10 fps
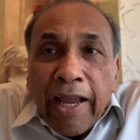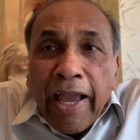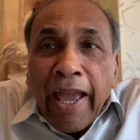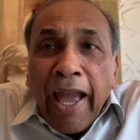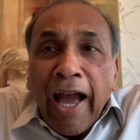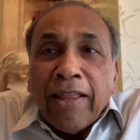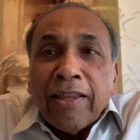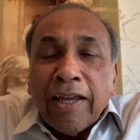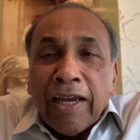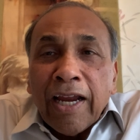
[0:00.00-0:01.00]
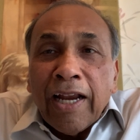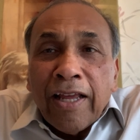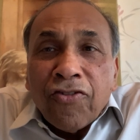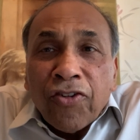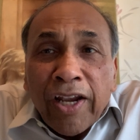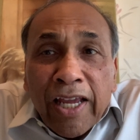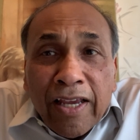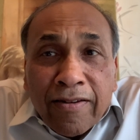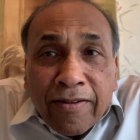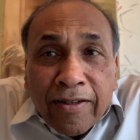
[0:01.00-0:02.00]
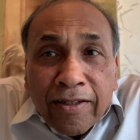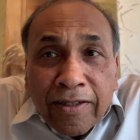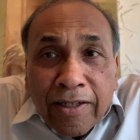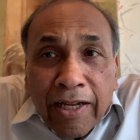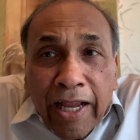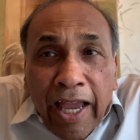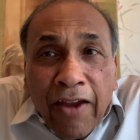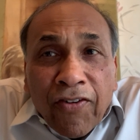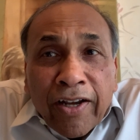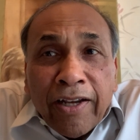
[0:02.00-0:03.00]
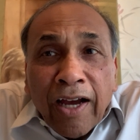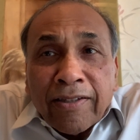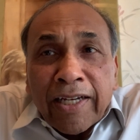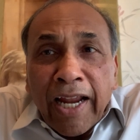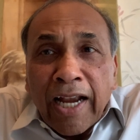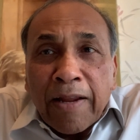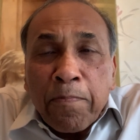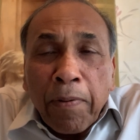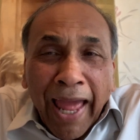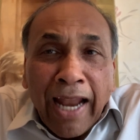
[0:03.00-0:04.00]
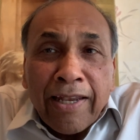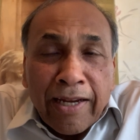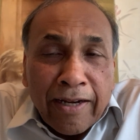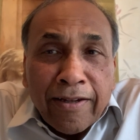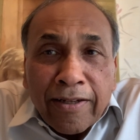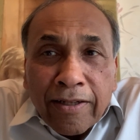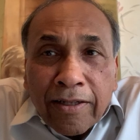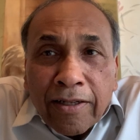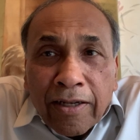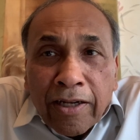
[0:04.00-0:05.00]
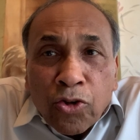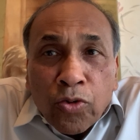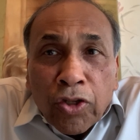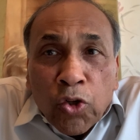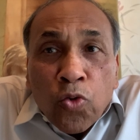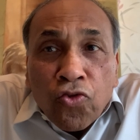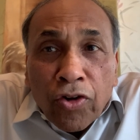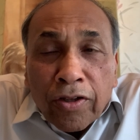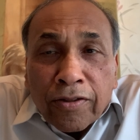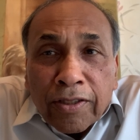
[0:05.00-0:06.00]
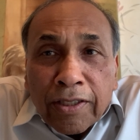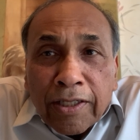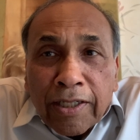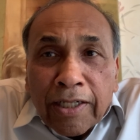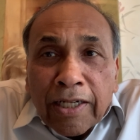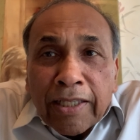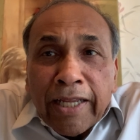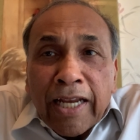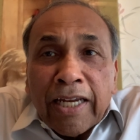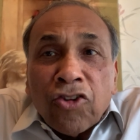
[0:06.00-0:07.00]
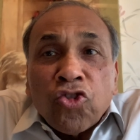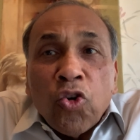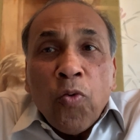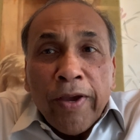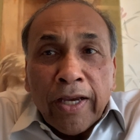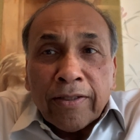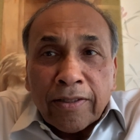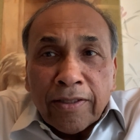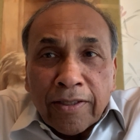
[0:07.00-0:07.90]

And it is released, if it doesn't get implanted into the uterus, then in 2 weeks,